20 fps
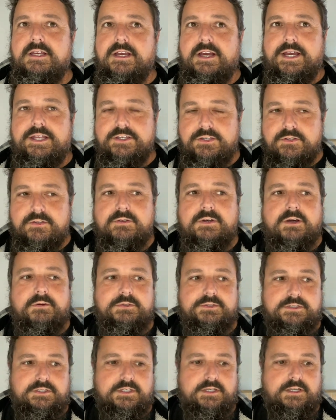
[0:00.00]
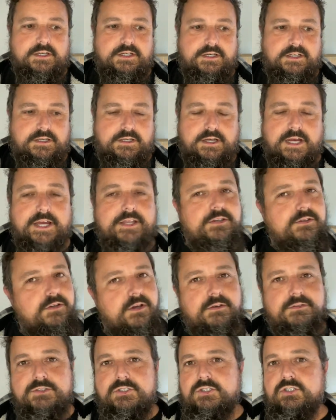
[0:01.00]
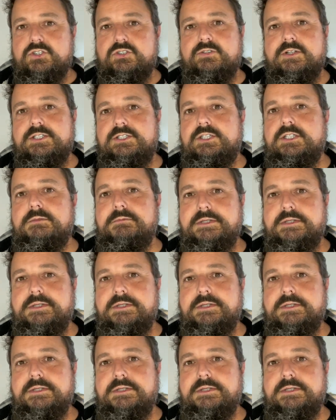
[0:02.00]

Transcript: I knew I was, uh, I knew I was just stretching